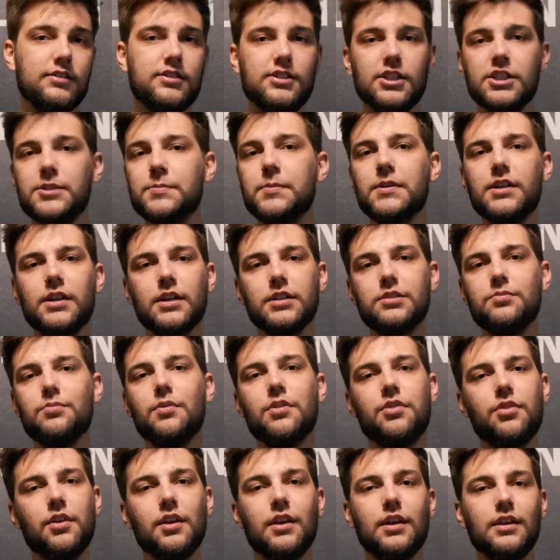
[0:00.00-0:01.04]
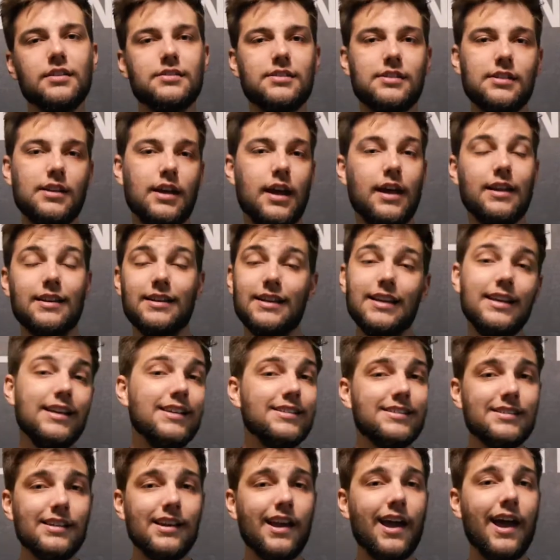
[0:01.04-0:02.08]
just because we think it's an
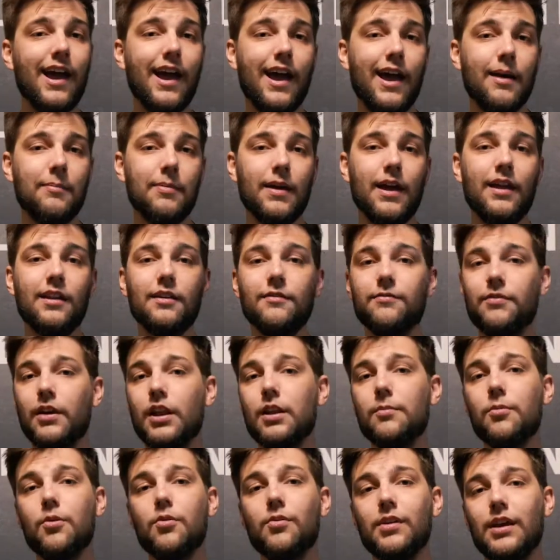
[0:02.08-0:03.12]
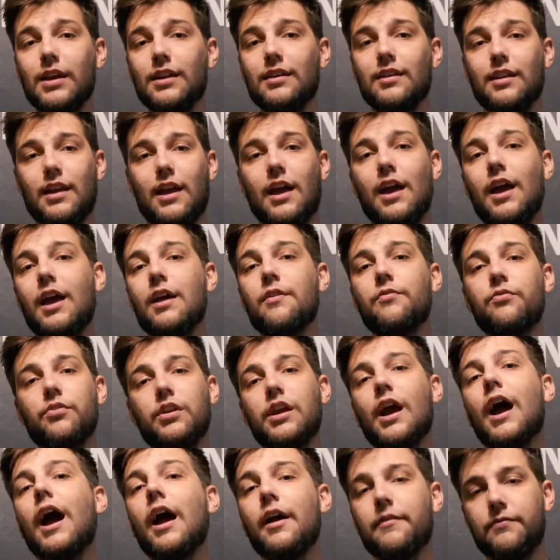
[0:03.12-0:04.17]
easy app and available in
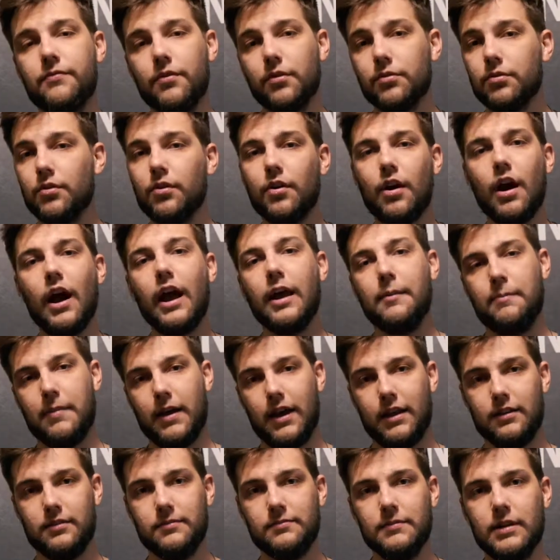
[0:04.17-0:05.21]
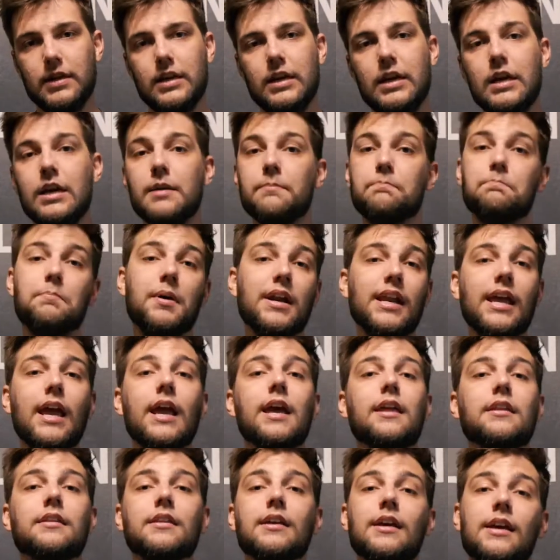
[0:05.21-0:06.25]
every iPhone or iPad. But
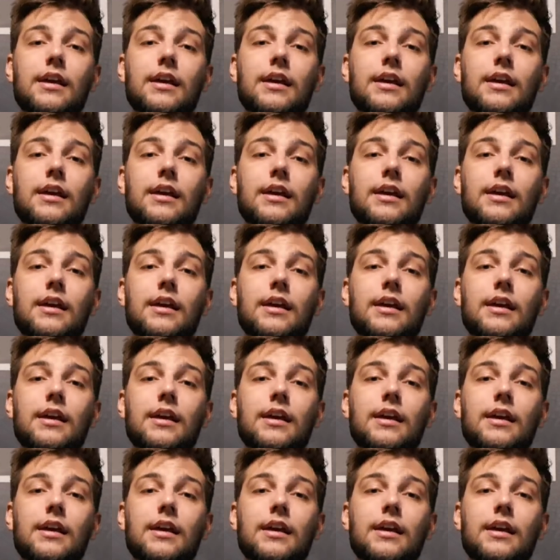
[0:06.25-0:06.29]
again,